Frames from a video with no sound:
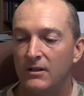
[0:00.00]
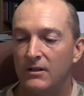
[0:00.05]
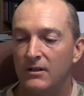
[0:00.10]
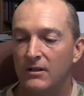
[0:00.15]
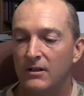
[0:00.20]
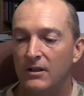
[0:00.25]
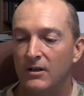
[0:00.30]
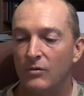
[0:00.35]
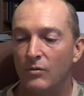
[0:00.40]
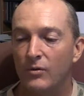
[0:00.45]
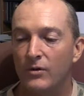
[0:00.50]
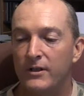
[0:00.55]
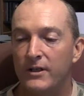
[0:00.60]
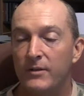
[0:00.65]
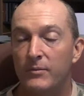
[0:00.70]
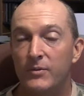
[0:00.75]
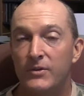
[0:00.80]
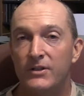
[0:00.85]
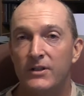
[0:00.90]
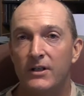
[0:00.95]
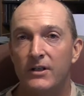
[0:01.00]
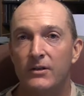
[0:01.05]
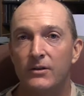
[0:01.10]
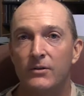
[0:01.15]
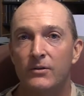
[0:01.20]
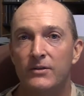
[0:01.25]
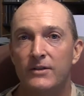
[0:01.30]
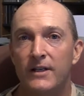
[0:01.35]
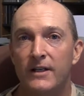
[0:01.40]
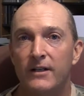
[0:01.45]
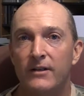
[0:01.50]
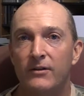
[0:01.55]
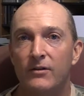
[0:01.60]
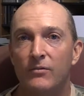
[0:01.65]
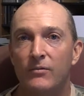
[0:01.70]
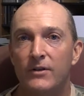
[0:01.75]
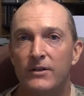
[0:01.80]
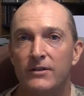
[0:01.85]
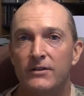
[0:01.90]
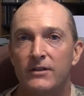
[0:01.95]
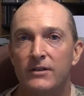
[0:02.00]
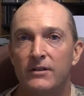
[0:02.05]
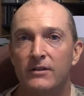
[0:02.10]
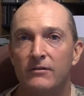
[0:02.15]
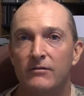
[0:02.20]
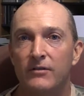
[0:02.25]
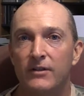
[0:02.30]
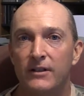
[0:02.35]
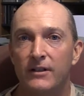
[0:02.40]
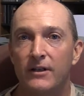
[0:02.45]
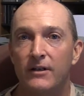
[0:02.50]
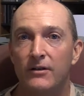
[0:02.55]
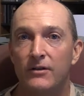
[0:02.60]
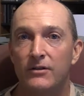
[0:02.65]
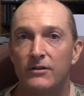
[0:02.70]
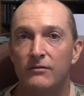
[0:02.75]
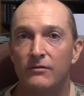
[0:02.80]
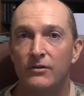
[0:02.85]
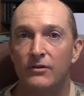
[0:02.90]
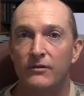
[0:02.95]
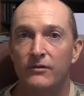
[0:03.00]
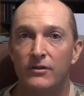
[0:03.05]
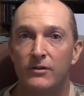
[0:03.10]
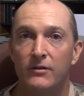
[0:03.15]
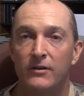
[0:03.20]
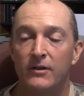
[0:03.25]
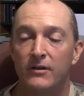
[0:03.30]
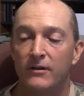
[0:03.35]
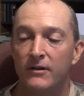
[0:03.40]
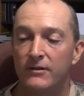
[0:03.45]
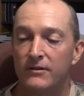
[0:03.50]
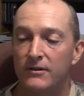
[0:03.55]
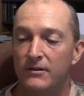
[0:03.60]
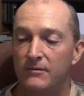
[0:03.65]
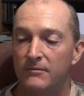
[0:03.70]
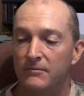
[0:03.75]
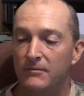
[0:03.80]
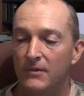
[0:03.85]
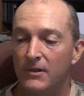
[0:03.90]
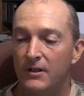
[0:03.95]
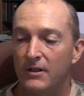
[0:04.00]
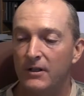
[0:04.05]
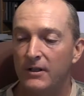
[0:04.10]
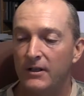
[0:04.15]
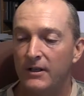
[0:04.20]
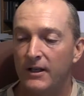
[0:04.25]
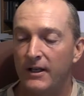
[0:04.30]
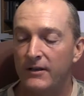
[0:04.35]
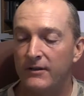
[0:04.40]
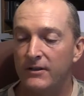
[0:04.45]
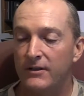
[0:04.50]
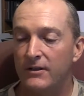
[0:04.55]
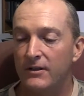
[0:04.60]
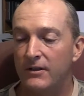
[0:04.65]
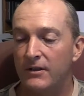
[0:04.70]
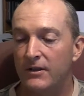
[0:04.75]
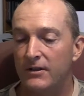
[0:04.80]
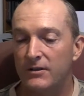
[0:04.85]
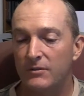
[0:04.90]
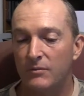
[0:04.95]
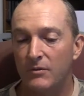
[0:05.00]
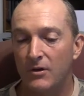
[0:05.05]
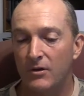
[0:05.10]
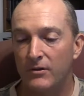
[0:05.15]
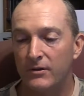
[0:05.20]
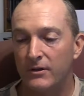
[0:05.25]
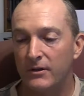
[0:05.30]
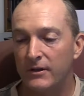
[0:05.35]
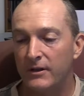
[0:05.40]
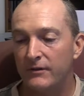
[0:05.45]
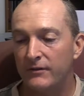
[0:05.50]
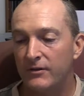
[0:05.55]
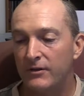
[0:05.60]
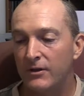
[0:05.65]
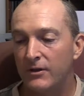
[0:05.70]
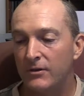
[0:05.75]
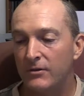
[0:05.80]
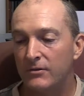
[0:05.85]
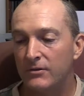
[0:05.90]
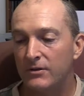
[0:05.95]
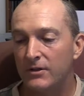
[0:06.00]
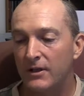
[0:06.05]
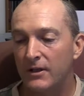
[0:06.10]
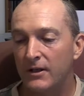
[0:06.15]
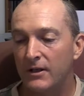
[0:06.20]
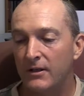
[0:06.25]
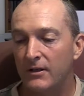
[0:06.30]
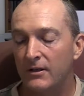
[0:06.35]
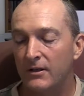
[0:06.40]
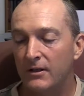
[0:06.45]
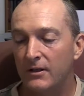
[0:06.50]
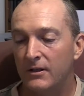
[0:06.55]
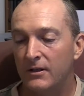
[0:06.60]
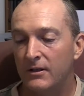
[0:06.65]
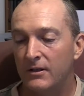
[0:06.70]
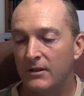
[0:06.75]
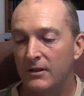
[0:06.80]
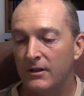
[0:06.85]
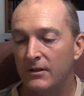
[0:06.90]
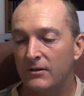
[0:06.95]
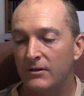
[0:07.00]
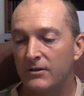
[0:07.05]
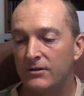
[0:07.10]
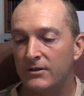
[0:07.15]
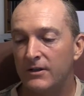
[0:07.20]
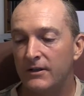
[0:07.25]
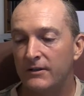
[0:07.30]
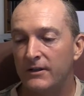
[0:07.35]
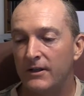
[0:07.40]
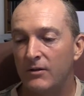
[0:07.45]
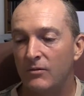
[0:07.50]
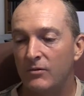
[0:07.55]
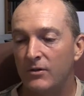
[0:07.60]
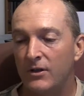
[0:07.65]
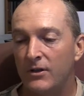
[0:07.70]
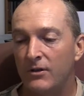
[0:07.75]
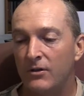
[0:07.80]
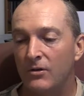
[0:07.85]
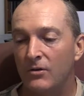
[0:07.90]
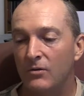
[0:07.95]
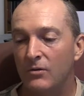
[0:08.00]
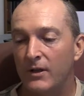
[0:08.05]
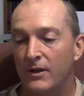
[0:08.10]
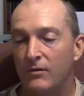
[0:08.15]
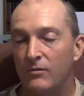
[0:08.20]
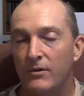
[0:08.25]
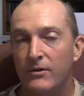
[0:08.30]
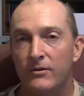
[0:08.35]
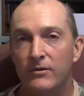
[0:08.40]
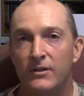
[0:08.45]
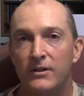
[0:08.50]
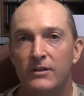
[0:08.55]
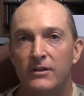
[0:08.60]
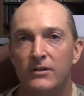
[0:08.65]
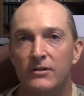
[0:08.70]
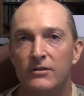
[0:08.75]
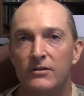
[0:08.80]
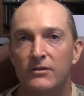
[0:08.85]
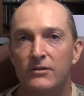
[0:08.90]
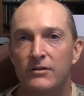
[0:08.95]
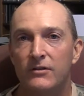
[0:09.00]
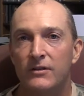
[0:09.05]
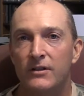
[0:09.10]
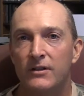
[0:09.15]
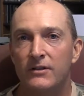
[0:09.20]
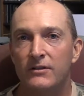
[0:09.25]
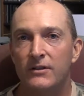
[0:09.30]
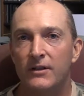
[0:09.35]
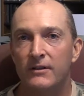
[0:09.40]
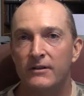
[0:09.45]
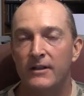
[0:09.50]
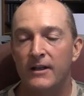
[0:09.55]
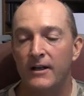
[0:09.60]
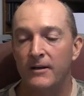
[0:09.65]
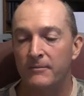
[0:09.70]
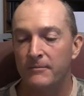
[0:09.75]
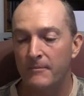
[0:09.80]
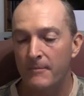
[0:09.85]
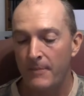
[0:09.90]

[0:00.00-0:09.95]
One in particular is out on the west end of Lake Harrisonville, if you're interested. And then a small area for notes. It looks like they want to know like weather conditions and things like that.